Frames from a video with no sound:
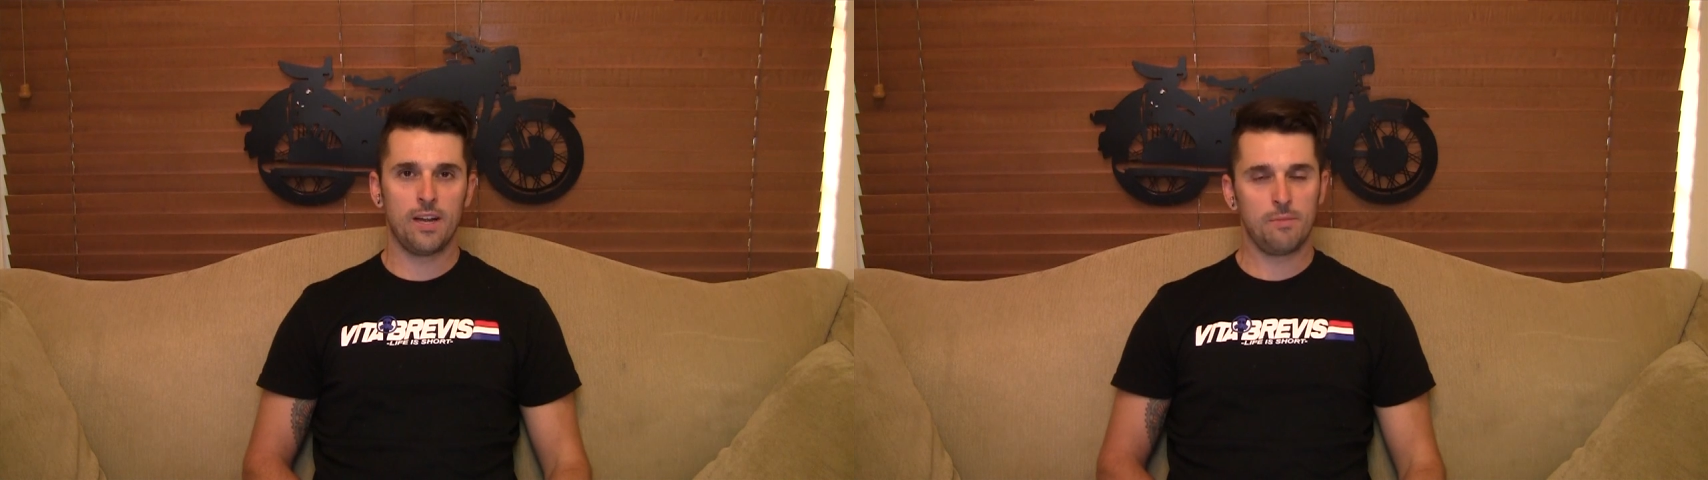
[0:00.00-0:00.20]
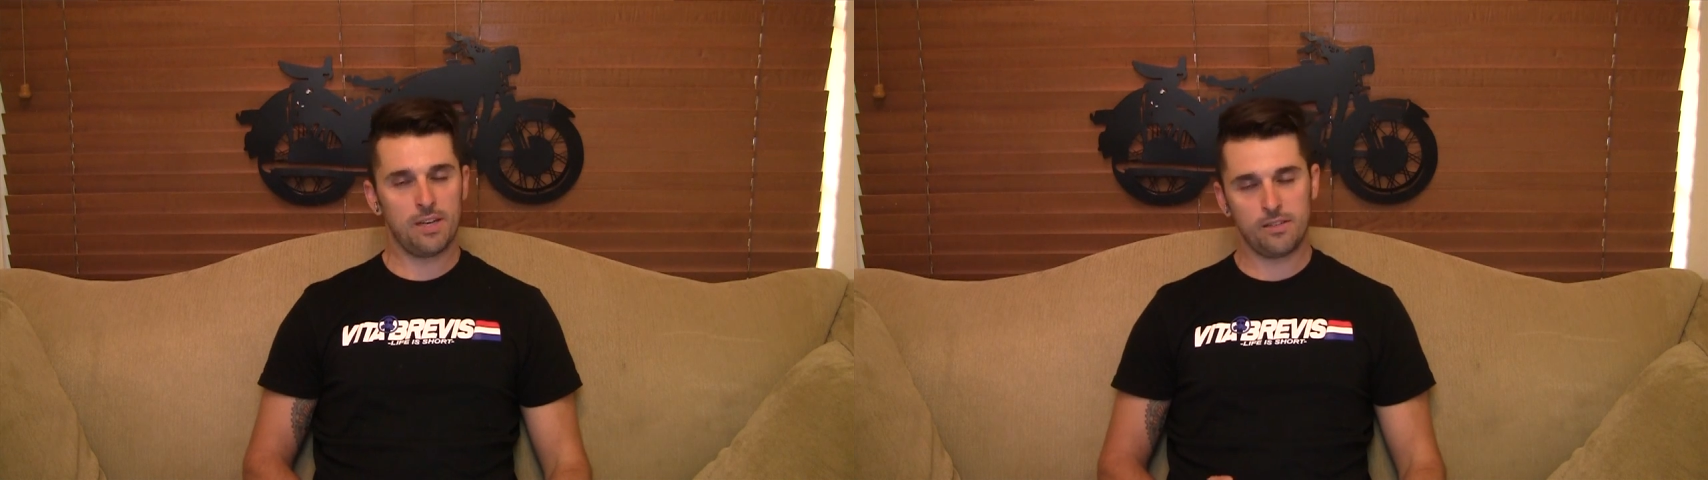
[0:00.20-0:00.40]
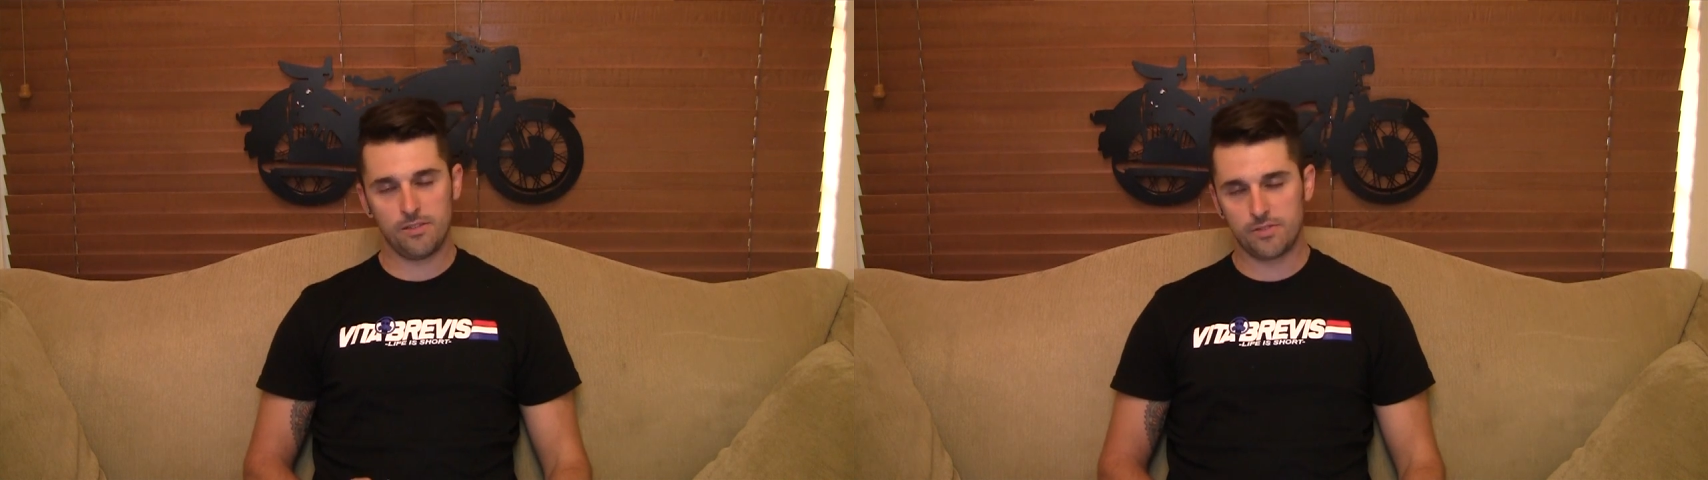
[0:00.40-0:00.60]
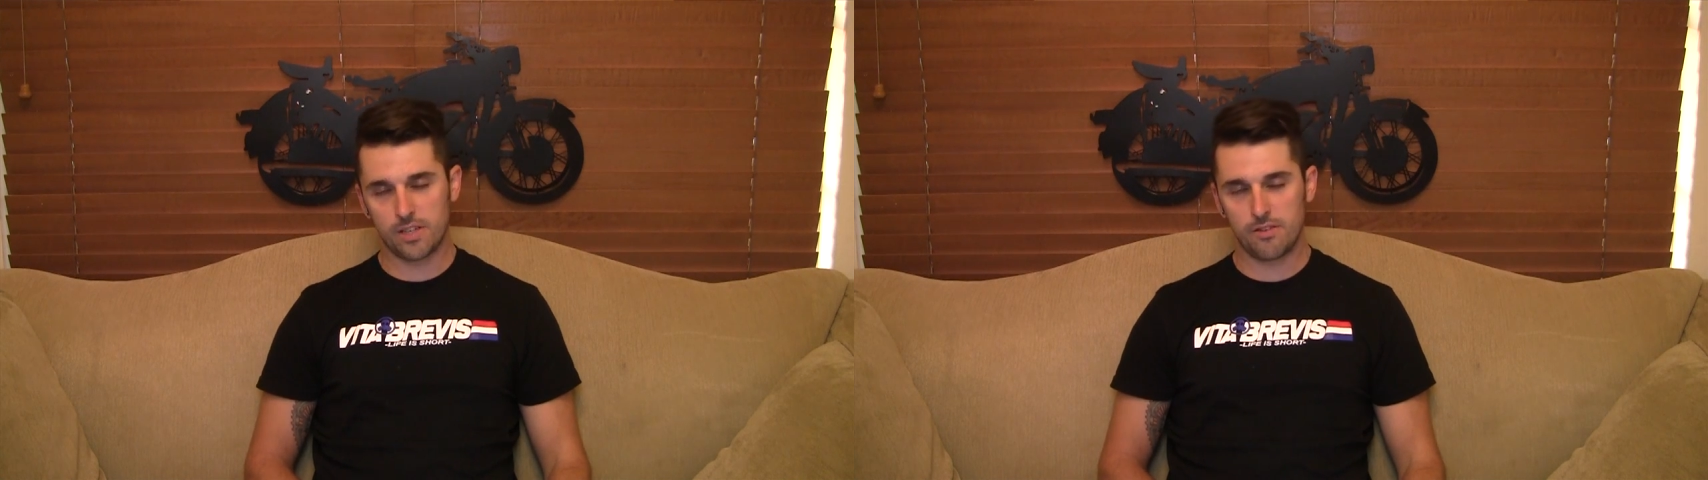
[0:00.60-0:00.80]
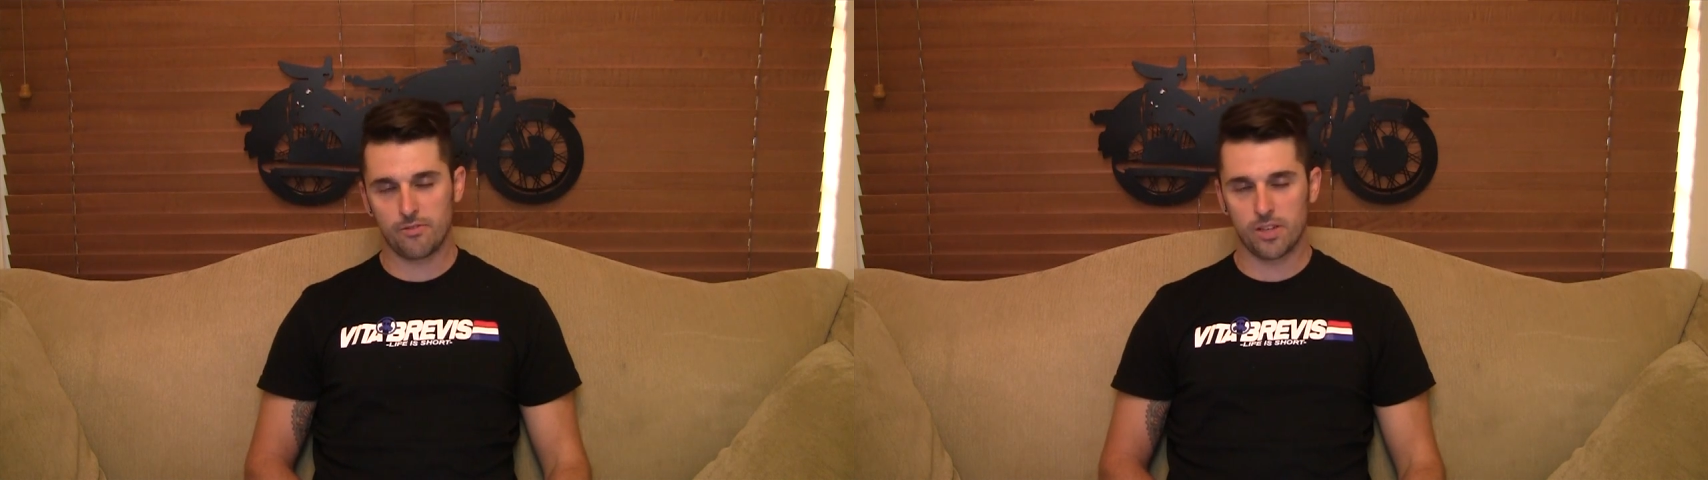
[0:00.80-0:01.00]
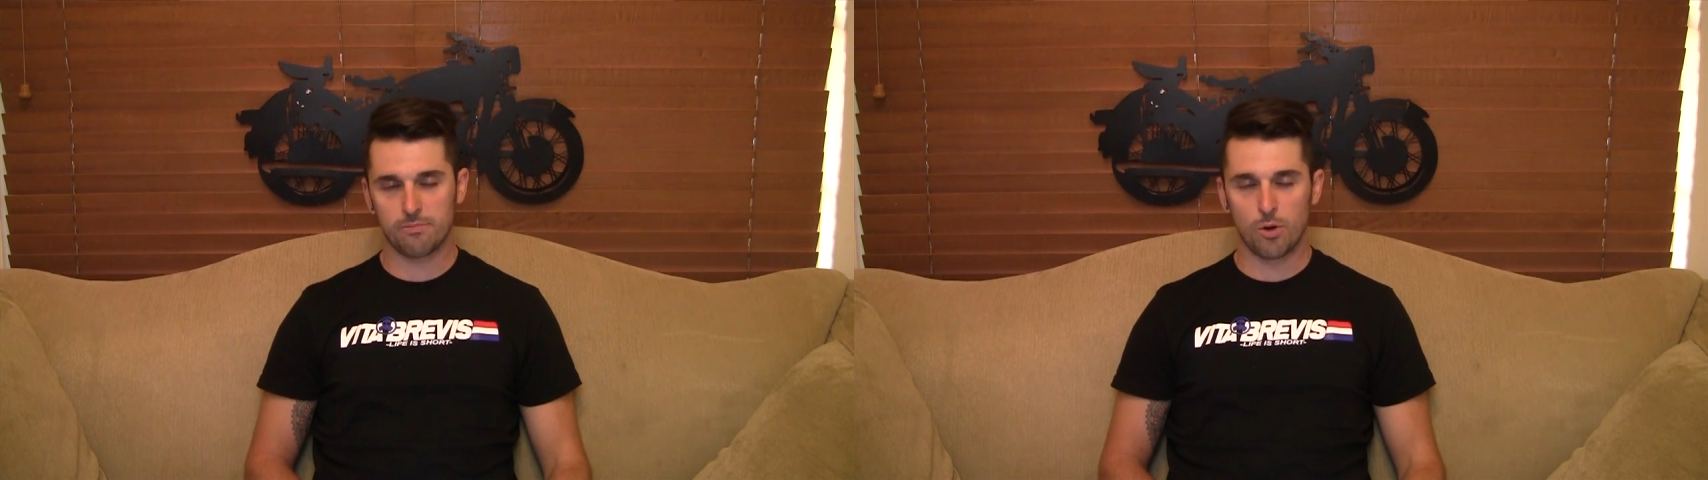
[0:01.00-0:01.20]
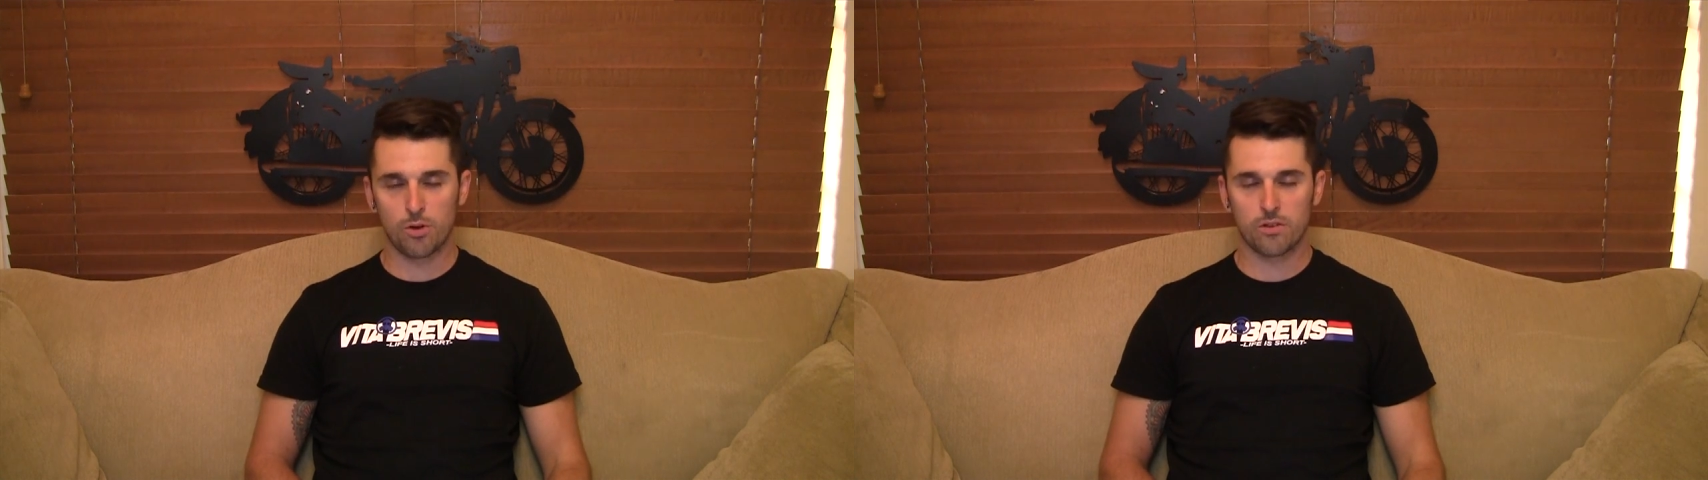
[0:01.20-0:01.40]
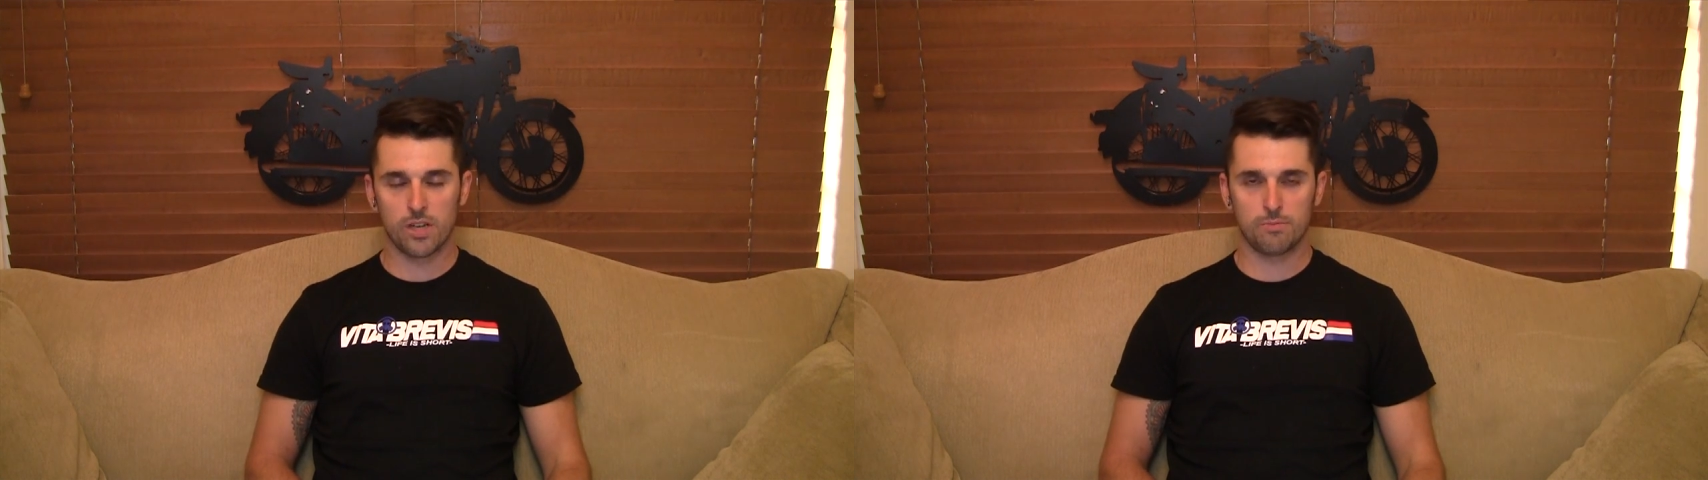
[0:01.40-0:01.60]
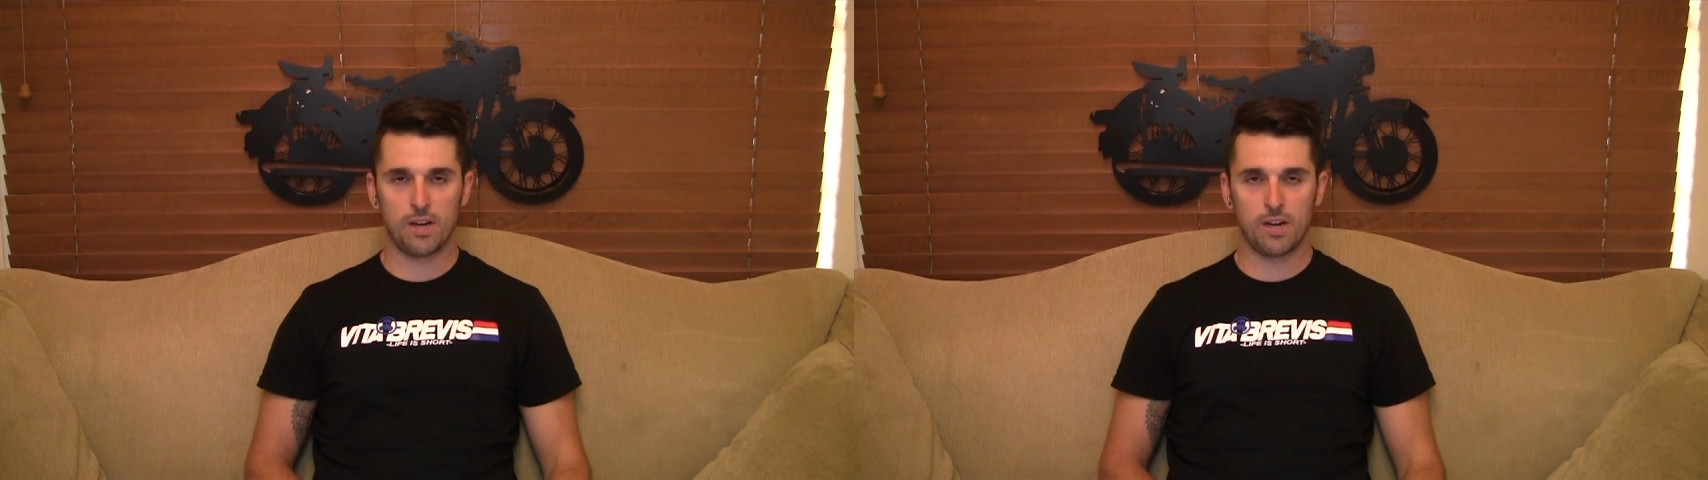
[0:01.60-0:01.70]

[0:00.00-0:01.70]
I mean, you said you've raced motocross,